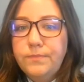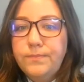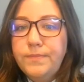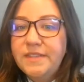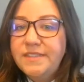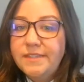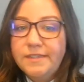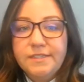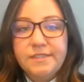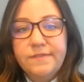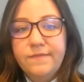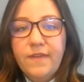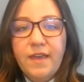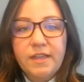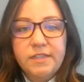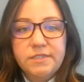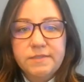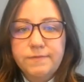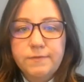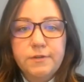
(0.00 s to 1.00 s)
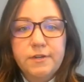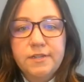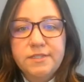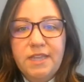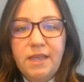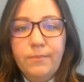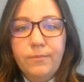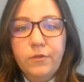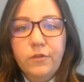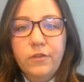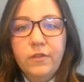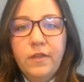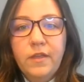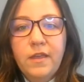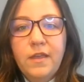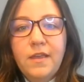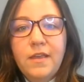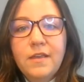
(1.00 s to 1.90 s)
to business advice, for example.